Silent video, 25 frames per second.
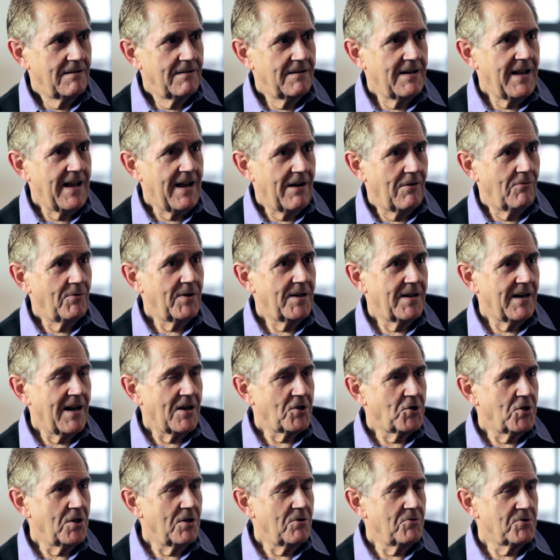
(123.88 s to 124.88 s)
Now we can
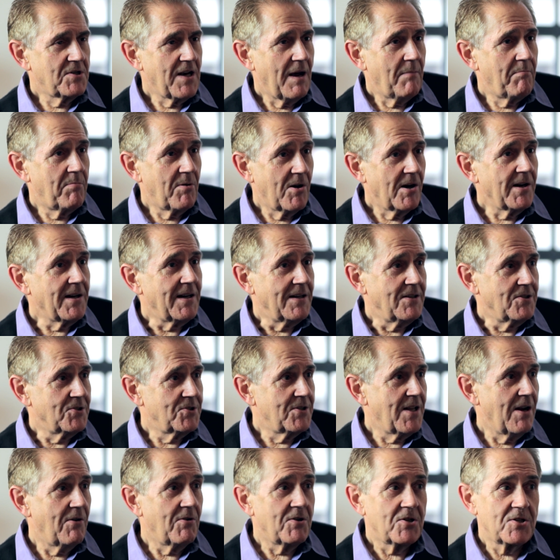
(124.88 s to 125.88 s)
actually use our brains.
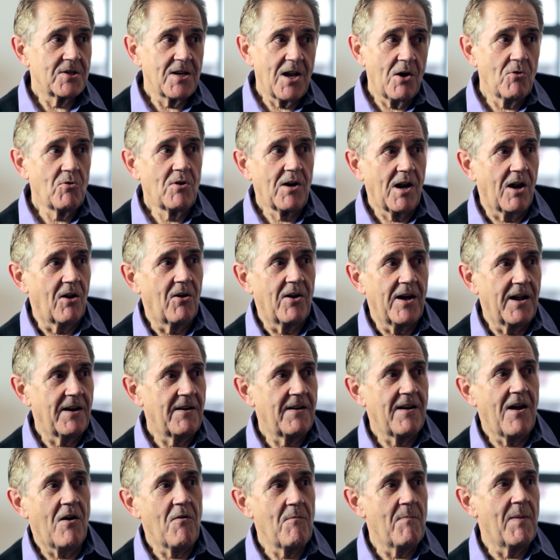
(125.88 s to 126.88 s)
There is no client,
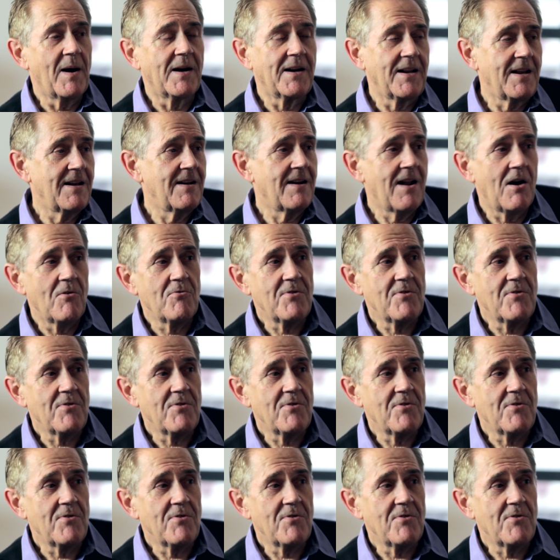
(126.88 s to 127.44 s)
no money, no